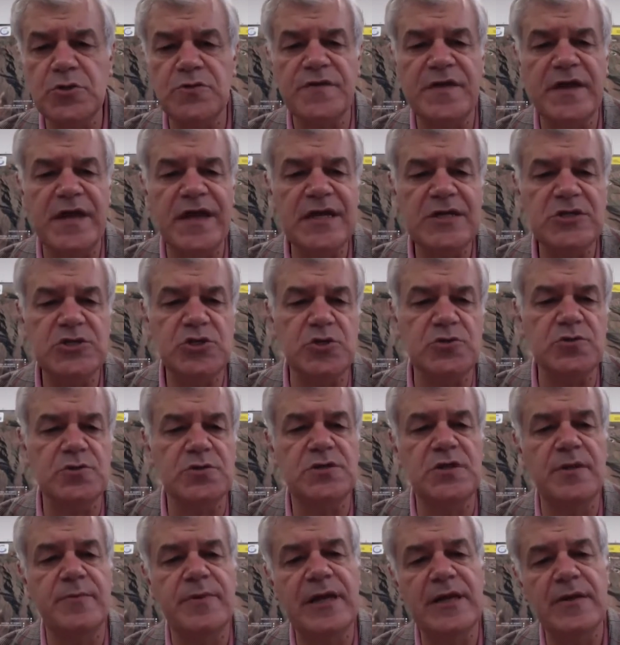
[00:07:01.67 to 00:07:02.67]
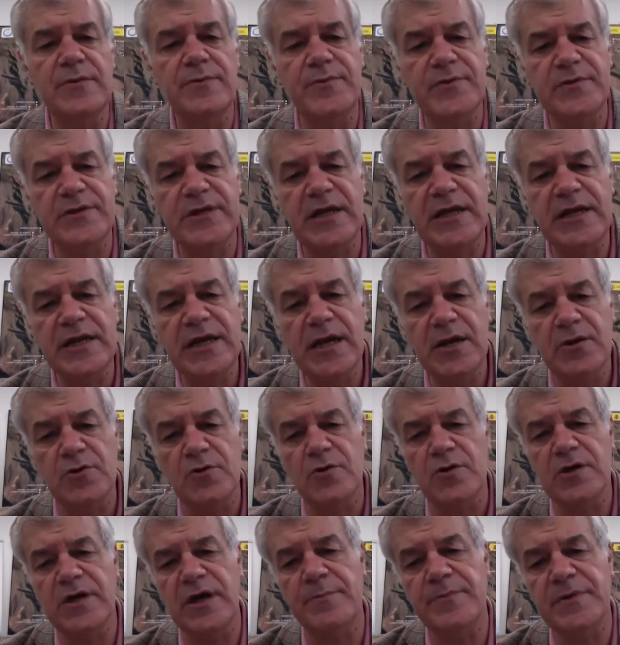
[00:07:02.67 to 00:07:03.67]
of the actions developed in El
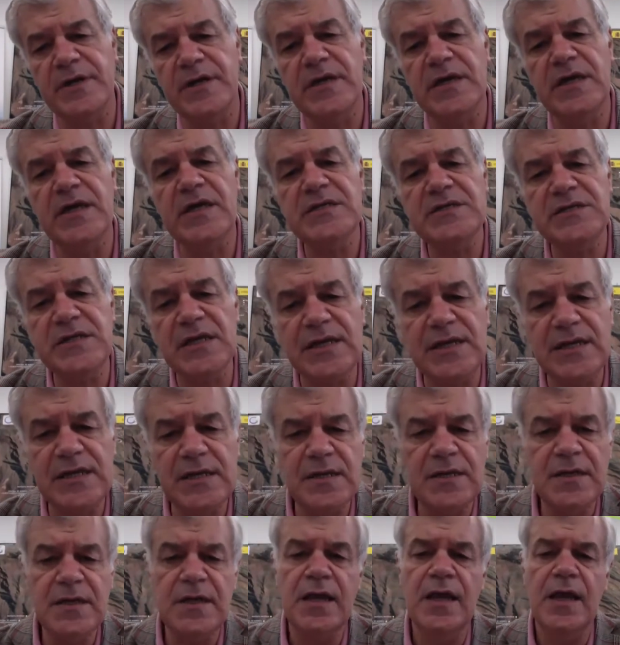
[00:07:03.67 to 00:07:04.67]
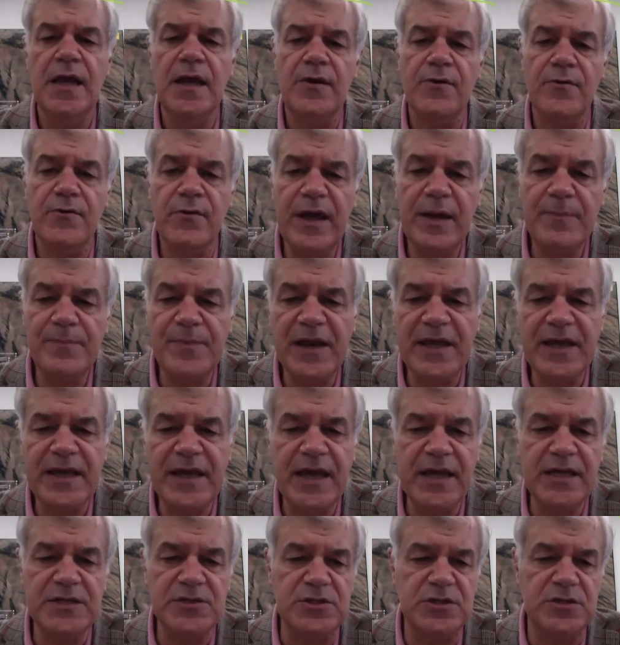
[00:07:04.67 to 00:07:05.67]
Hierro can be easily
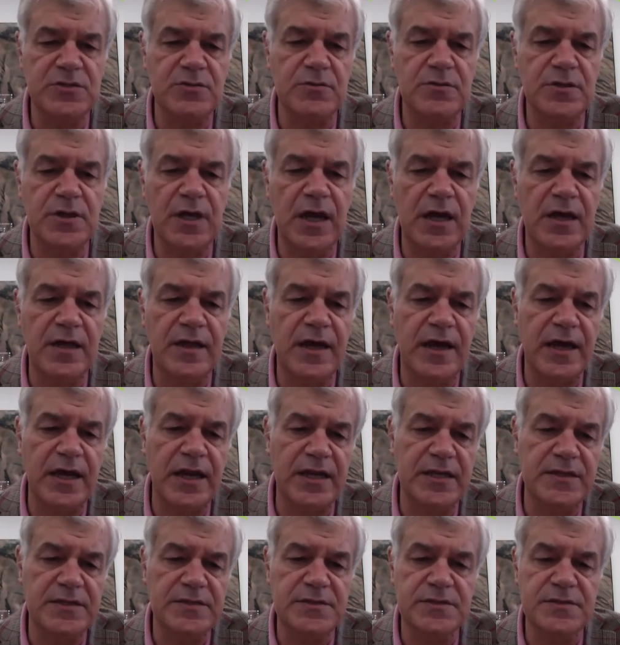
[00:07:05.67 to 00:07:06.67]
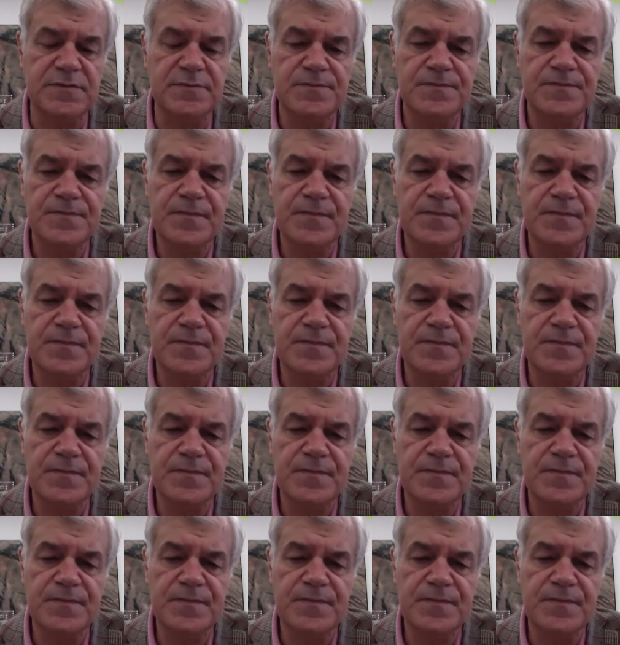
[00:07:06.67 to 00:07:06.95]
replicated on the other islands.